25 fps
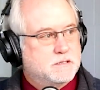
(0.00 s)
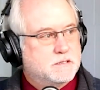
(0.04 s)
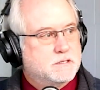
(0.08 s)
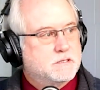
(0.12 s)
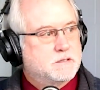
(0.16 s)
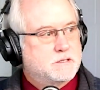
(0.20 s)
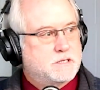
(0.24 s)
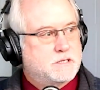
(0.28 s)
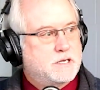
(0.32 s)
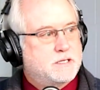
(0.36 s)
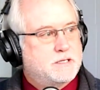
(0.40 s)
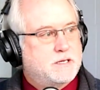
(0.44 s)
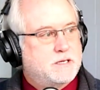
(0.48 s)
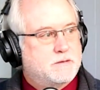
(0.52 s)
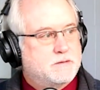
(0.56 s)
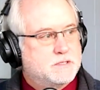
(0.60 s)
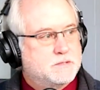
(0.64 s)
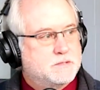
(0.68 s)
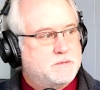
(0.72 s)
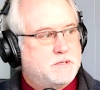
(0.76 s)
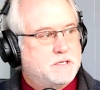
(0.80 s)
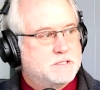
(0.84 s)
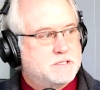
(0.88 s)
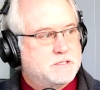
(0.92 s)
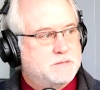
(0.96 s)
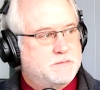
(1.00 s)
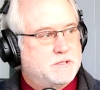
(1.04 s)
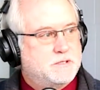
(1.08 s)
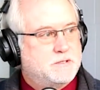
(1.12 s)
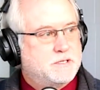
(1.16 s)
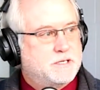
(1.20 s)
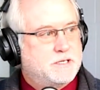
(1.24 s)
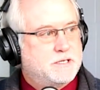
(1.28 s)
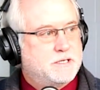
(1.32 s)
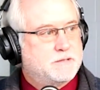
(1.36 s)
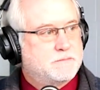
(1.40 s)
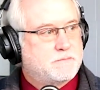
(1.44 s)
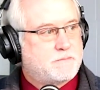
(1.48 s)
Yeah, I
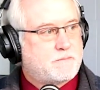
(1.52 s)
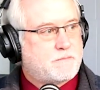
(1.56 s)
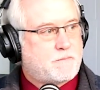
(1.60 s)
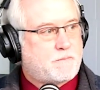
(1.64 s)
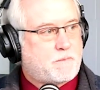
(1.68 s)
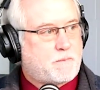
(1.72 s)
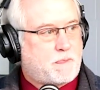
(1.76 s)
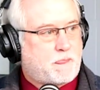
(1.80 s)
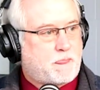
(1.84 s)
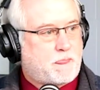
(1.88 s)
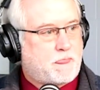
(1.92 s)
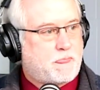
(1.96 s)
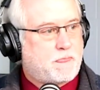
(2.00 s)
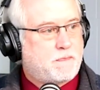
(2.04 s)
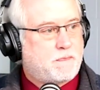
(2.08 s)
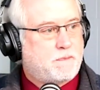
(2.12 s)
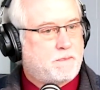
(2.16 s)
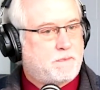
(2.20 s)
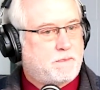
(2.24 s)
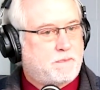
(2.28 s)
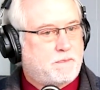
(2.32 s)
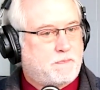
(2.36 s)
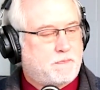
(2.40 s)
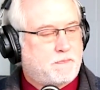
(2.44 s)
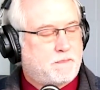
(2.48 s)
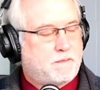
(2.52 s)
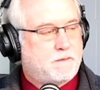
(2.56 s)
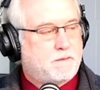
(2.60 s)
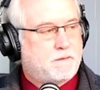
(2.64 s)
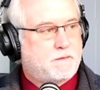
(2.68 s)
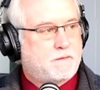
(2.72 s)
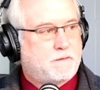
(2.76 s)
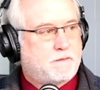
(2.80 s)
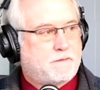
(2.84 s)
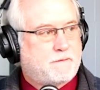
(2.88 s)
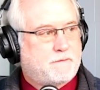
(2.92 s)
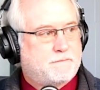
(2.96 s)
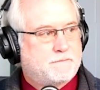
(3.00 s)
definitely would
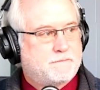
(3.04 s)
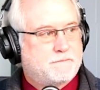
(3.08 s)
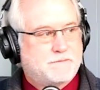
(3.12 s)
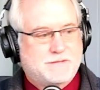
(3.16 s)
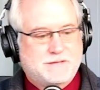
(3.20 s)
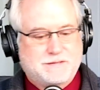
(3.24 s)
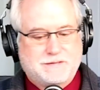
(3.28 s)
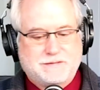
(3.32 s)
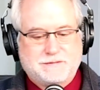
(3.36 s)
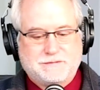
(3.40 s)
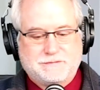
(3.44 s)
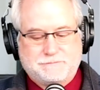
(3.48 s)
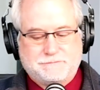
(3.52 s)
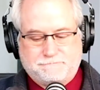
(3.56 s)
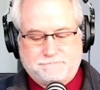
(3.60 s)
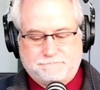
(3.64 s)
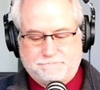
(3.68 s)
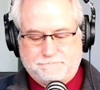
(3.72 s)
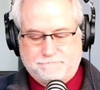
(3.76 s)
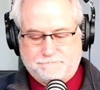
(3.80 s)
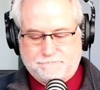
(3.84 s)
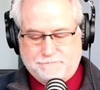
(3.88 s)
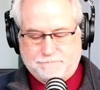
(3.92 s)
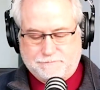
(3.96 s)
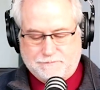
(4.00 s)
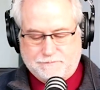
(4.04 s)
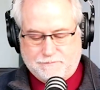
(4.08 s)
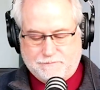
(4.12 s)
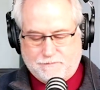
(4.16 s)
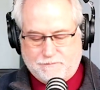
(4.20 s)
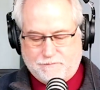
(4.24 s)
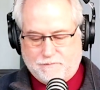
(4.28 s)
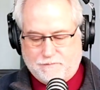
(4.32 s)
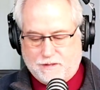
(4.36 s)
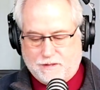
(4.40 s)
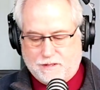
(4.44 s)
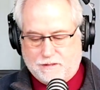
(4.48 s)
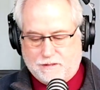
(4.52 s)
love to see more of
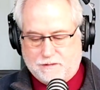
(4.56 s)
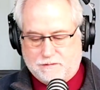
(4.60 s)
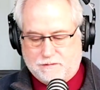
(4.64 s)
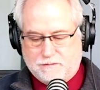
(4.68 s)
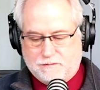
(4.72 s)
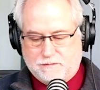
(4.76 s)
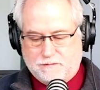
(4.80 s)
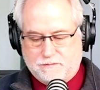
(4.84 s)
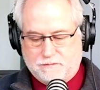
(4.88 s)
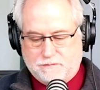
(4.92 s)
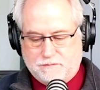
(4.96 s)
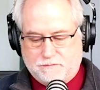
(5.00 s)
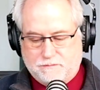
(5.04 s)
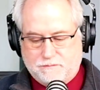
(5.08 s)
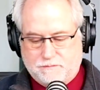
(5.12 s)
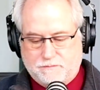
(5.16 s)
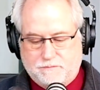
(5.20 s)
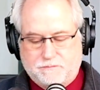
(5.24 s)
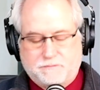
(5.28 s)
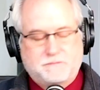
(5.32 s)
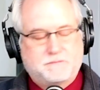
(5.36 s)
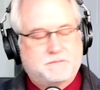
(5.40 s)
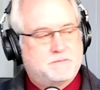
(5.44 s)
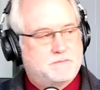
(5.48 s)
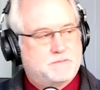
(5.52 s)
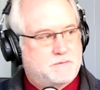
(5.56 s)
pride in our downtown.